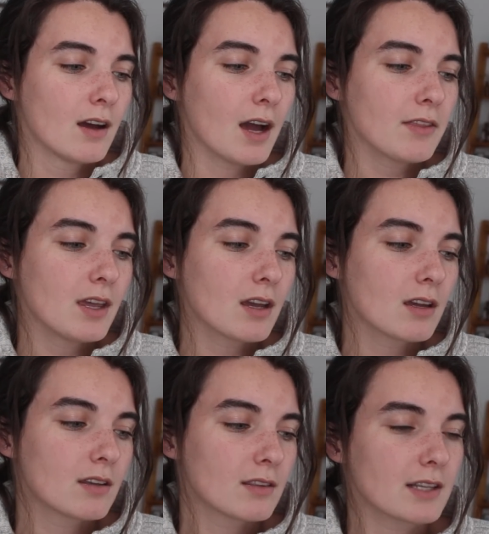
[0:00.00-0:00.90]
I think
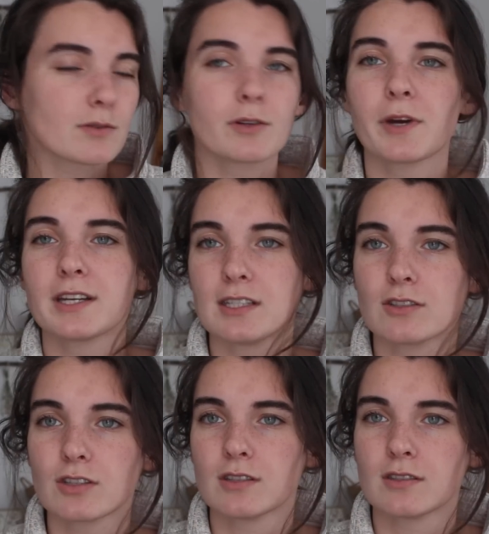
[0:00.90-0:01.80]
that's one of my
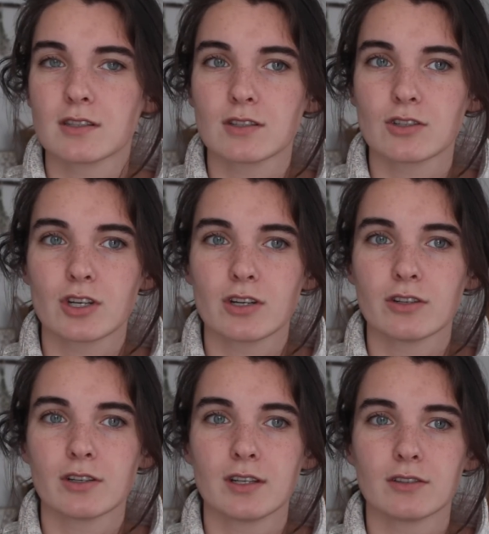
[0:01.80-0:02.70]
intentions this
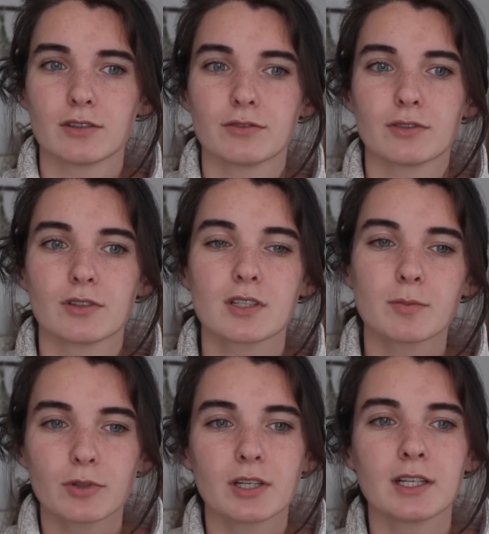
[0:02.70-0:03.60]
year, either for
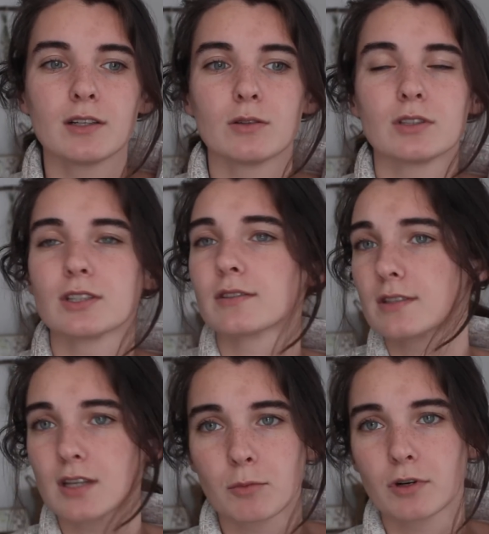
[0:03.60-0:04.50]
spring or during the
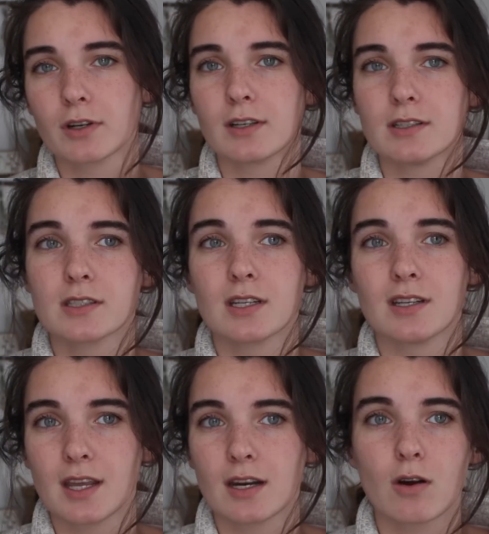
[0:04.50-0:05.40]
summer, to
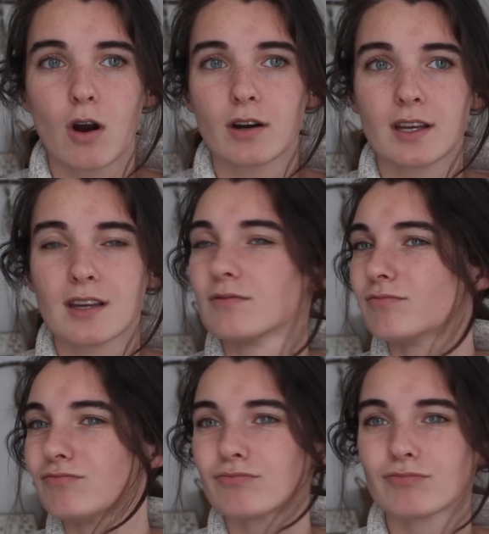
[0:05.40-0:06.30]
knit a cardigan,
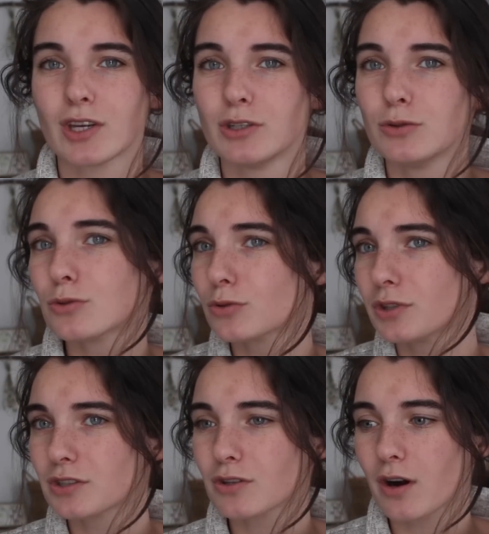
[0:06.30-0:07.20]
a
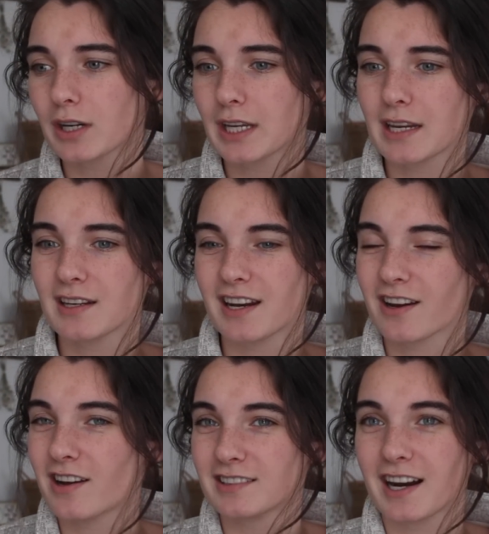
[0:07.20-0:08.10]
neutral-ish cardigan in a
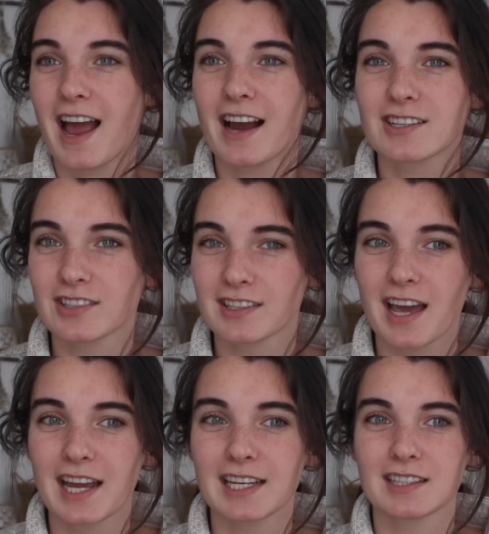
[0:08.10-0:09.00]
color I actually
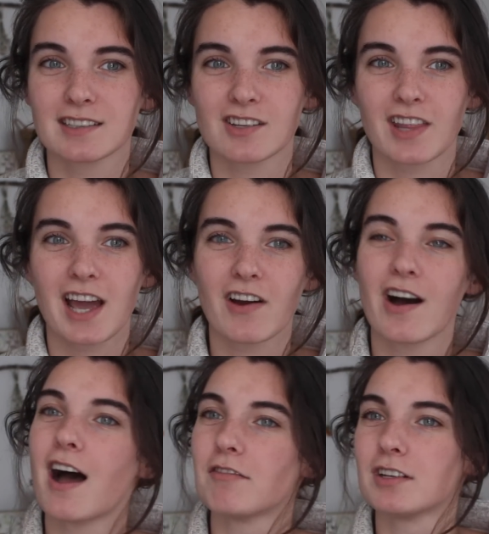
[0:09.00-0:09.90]
like. So that way
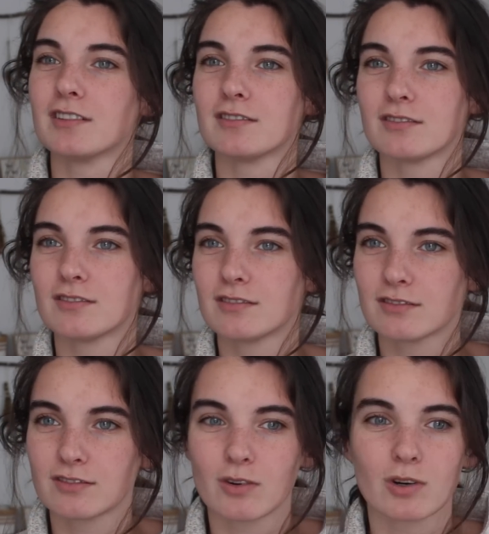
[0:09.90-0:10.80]
I'll have it
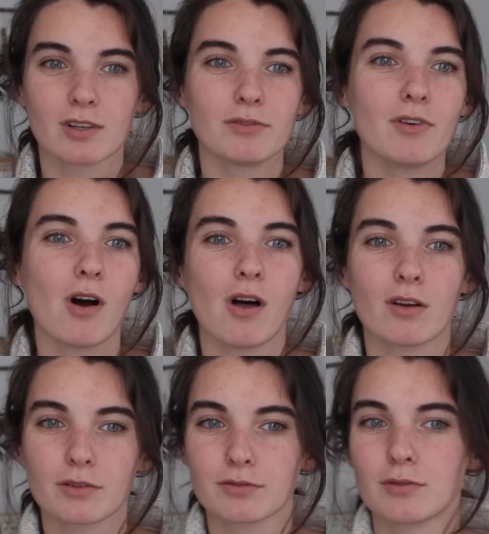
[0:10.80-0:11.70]
for the fall
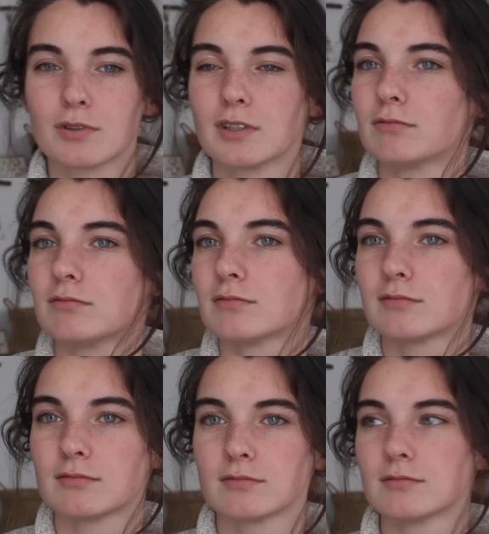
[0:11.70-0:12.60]
or for
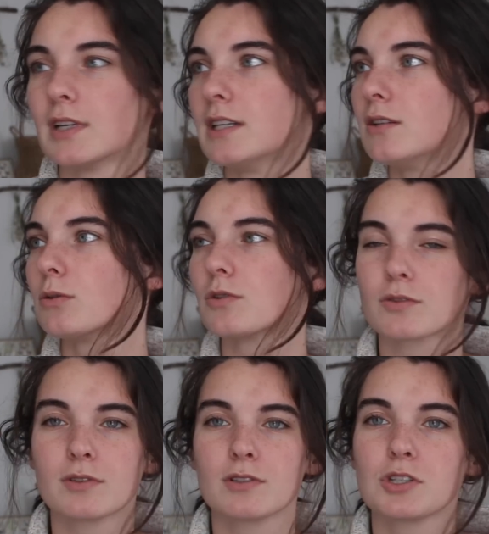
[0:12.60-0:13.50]

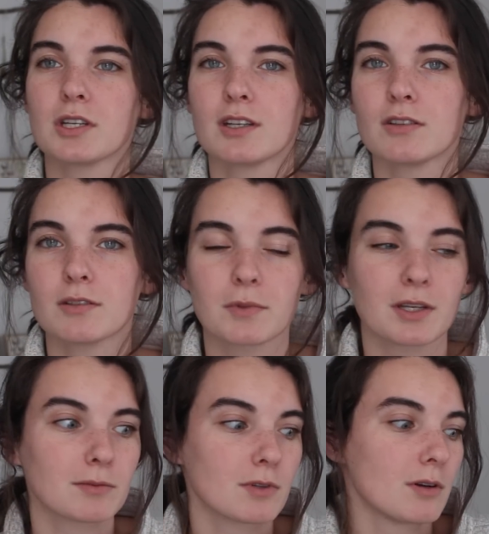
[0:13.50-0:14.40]
indoors when it's chilly or
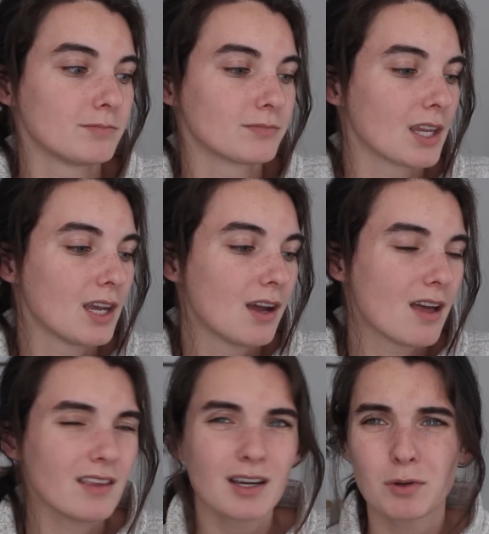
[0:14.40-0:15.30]
something. So
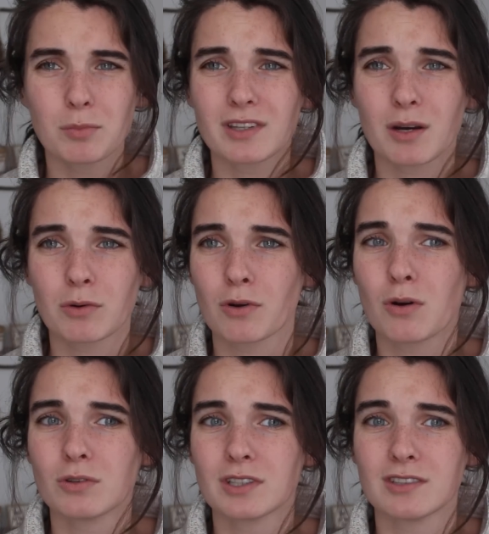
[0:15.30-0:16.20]
I think I'm gonna put that one on
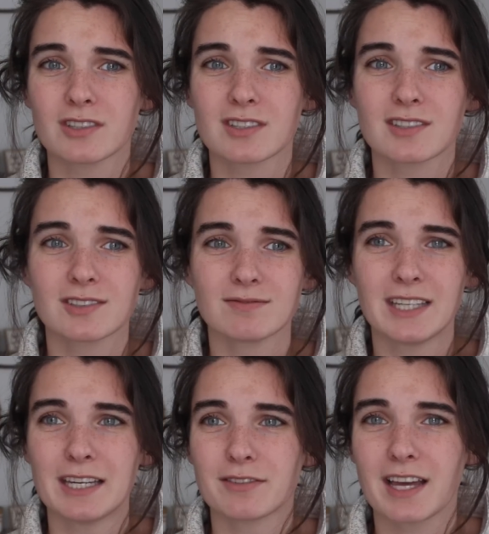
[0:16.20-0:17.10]
hold and just
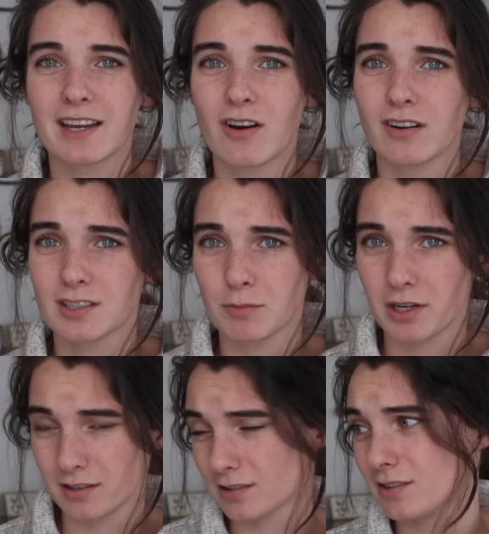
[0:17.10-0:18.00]
gift that yarn to my
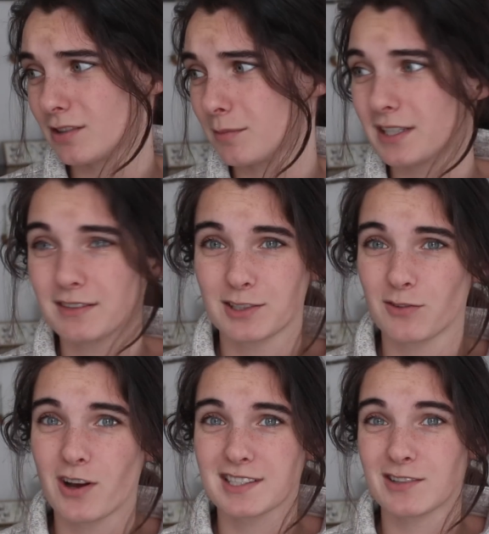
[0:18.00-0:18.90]
cousin or something if she
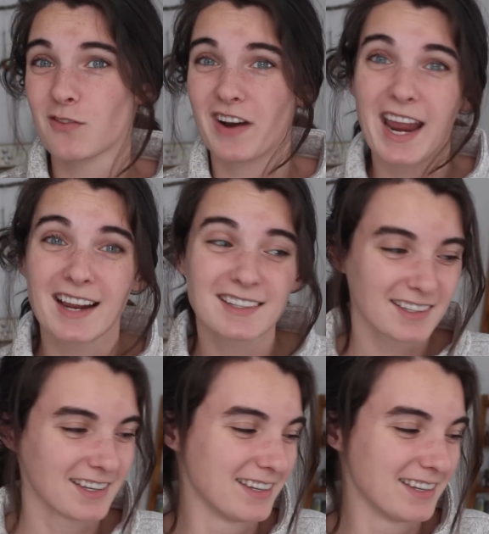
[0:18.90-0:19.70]
wants it, or my aunt,